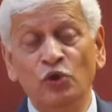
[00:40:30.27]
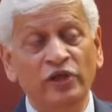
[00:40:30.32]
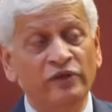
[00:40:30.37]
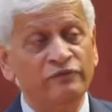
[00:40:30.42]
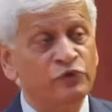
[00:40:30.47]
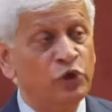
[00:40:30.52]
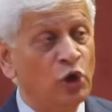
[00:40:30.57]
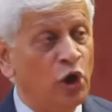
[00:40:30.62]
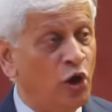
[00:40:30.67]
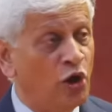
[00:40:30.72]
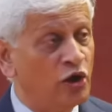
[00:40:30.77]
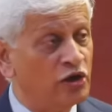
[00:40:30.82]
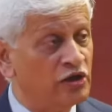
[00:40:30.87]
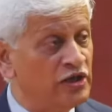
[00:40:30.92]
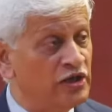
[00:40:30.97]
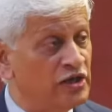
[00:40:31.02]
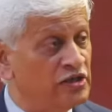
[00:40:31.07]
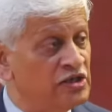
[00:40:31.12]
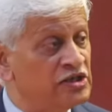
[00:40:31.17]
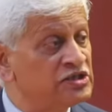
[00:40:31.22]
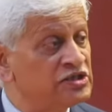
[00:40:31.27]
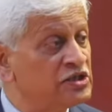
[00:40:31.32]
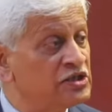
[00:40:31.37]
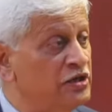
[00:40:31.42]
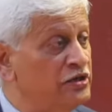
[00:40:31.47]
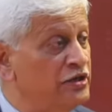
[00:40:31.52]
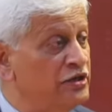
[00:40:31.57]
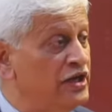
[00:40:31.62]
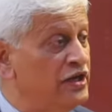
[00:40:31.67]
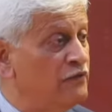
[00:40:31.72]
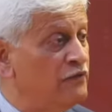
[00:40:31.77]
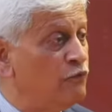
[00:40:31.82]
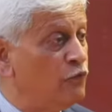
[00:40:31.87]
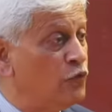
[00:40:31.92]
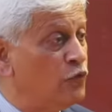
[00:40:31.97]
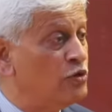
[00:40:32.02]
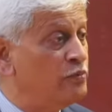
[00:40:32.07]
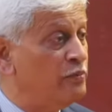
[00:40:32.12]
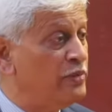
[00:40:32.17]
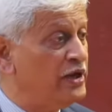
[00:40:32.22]
Who would have thought that this
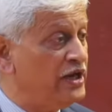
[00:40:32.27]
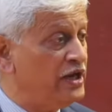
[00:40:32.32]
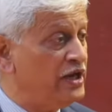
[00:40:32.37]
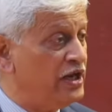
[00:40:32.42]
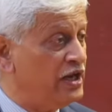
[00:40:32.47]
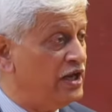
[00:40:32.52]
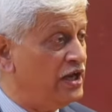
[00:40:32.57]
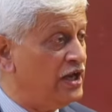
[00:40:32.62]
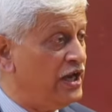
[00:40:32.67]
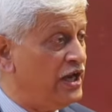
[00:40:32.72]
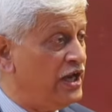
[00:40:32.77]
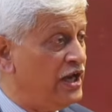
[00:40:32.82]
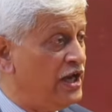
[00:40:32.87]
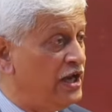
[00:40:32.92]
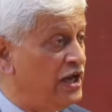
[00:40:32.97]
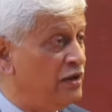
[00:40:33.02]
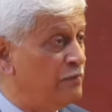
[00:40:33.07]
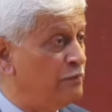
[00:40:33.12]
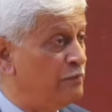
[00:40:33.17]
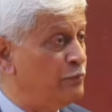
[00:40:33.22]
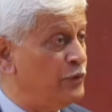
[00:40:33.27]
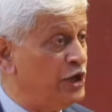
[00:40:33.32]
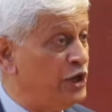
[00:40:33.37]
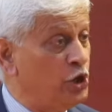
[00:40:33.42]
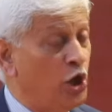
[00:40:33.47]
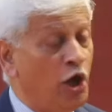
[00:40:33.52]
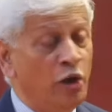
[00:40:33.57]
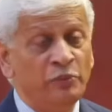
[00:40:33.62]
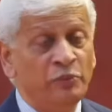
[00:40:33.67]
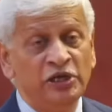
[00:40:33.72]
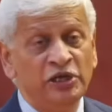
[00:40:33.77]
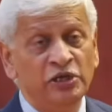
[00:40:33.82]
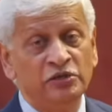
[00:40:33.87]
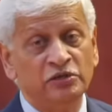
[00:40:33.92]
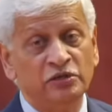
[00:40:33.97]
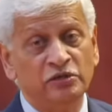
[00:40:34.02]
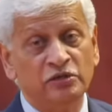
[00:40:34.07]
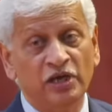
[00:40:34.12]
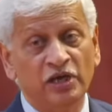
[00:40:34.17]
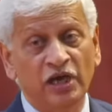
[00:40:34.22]
country would be a
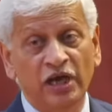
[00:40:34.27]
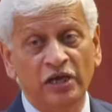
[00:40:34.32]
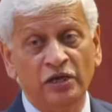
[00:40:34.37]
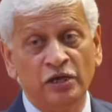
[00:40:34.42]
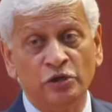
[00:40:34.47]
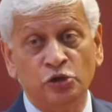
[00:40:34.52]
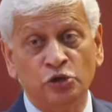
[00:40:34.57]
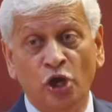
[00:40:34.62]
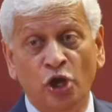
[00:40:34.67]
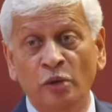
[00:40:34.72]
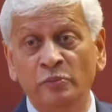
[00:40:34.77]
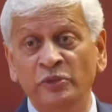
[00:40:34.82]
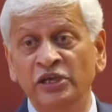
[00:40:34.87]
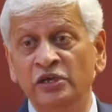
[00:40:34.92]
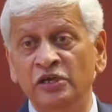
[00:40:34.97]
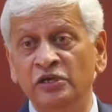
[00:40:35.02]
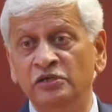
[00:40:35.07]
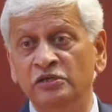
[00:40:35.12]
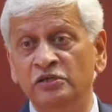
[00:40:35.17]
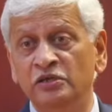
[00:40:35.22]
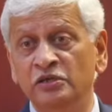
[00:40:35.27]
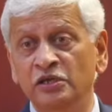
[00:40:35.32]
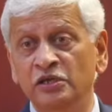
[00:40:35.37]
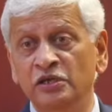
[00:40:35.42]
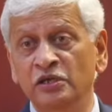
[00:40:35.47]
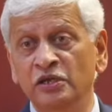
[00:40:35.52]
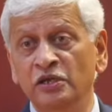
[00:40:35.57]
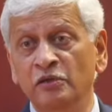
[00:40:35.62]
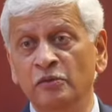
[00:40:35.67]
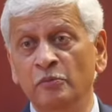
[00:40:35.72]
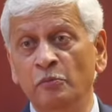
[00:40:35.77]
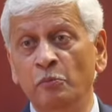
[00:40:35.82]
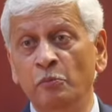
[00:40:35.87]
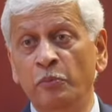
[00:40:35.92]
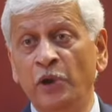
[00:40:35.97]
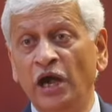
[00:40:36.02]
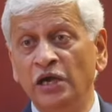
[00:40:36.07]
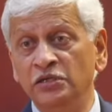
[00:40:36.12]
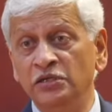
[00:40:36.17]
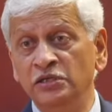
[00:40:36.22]
predominant and a dominant
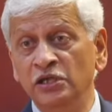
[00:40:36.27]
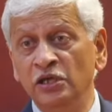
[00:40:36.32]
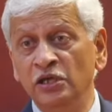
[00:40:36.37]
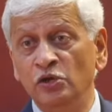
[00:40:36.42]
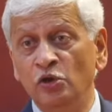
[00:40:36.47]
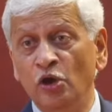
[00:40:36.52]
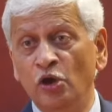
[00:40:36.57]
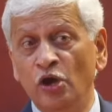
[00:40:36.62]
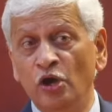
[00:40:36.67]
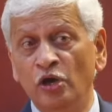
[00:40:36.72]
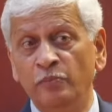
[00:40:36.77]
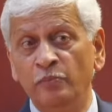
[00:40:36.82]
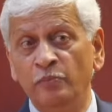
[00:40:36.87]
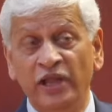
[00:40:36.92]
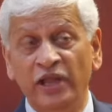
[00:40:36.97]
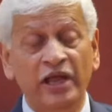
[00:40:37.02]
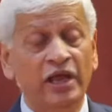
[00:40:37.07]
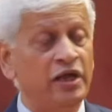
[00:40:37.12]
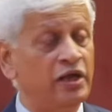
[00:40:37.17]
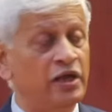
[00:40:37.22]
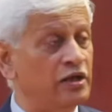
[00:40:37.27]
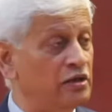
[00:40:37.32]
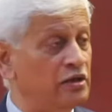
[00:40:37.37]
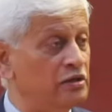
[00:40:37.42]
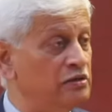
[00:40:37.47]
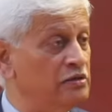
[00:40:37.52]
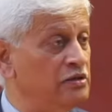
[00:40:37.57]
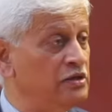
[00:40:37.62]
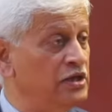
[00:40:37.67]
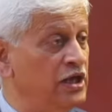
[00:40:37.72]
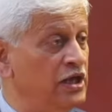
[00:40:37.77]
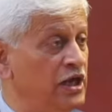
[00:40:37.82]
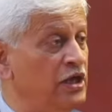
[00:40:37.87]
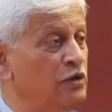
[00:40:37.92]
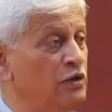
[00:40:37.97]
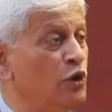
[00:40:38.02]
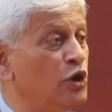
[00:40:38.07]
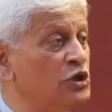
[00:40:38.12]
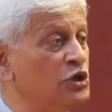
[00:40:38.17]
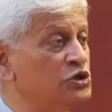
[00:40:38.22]
partner or player
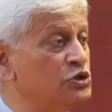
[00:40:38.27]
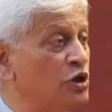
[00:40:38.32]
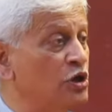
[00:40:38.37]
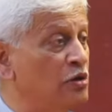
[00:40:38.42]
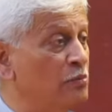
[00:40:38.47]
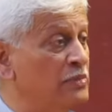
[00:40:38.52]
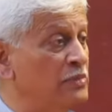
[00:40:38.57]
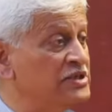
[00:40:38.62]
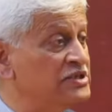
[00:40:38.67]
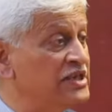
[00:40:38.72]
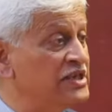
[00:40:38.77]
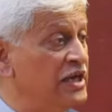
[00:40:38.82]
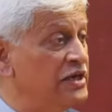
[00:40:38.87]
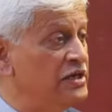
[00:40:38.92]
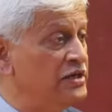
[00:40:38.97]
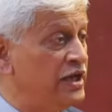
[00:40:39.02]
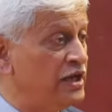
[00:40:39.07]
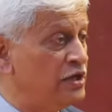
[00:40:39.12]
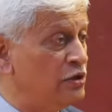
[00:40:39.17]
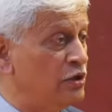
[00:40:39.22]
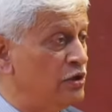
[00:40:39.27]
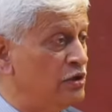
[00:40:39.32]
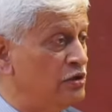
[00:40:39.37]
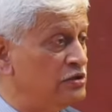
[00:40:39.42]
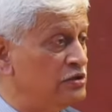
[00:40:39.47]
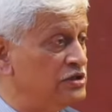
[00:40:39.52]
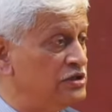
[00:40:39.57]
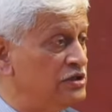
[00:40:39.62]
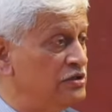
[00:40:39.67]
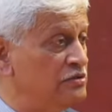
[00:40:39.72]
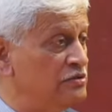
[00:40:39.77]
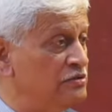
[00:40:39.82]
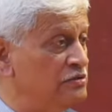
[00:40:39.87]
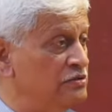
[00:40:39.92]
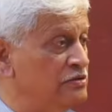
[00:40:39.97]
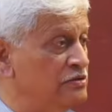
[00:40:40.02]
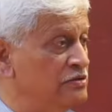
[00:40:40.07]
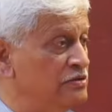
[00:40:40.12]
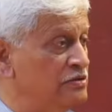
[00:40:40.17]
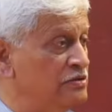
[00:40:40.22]
in what is called missile technology?